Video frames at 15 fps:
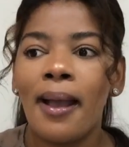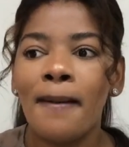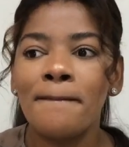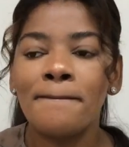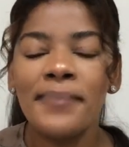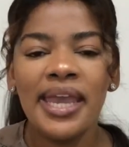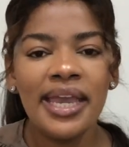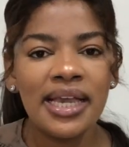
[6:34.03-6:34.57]

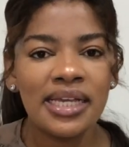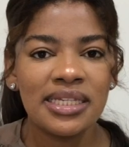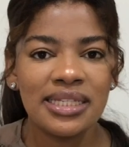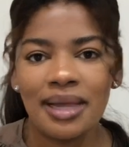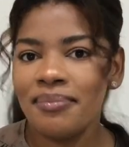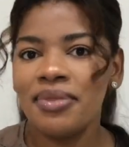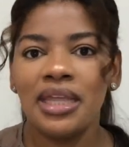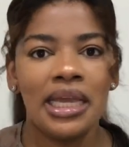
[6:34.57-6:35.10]
make
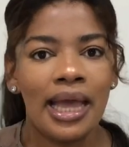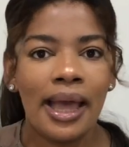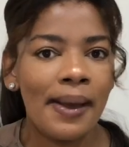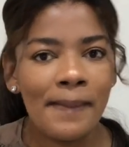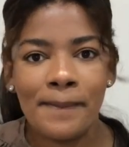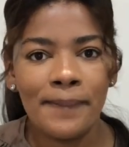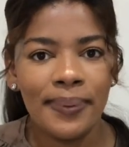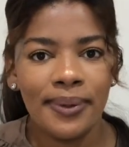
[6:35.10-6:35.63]
something
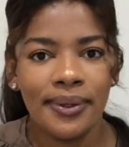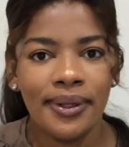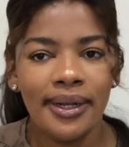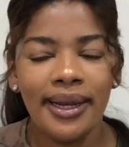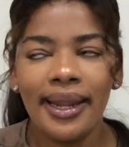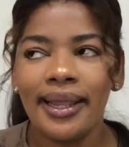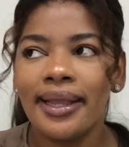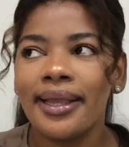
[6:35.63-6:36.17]
up.
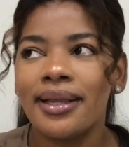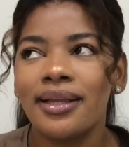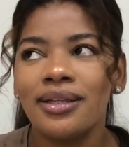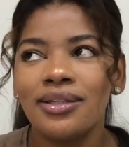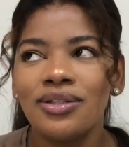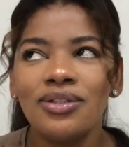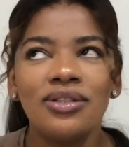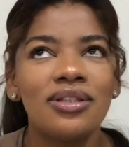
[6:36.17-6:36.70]
Like,
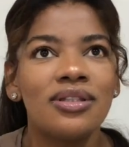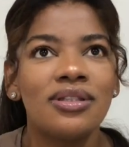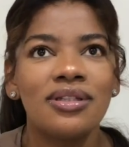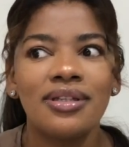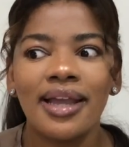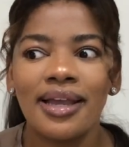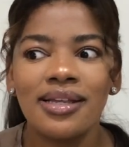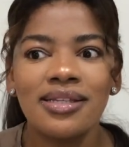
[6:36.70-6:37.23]

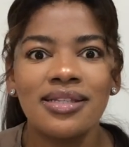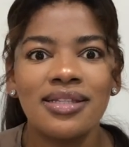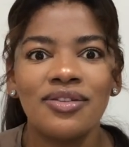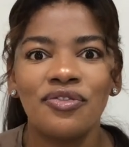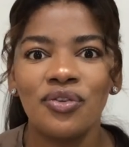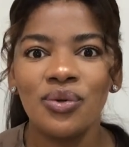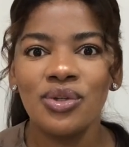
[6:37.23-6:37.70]
guys, make